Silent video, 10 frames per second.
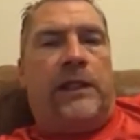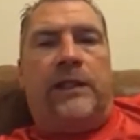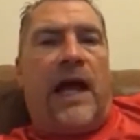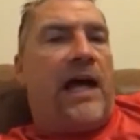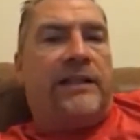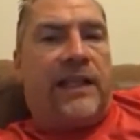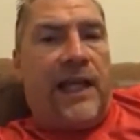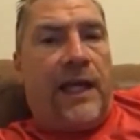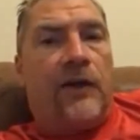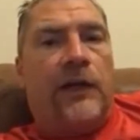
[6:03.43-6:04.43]
and not
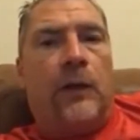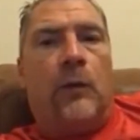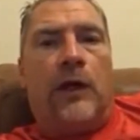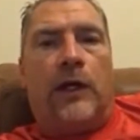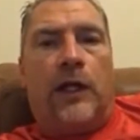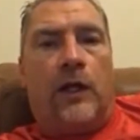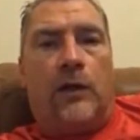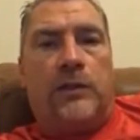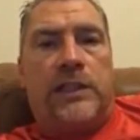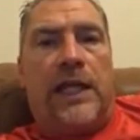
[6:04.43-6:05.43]
caring where it
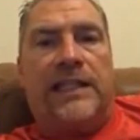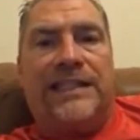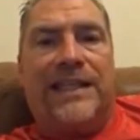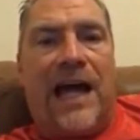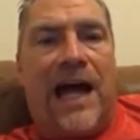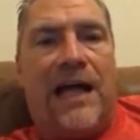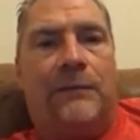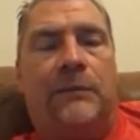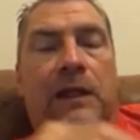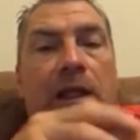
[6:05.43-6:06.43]
goes and not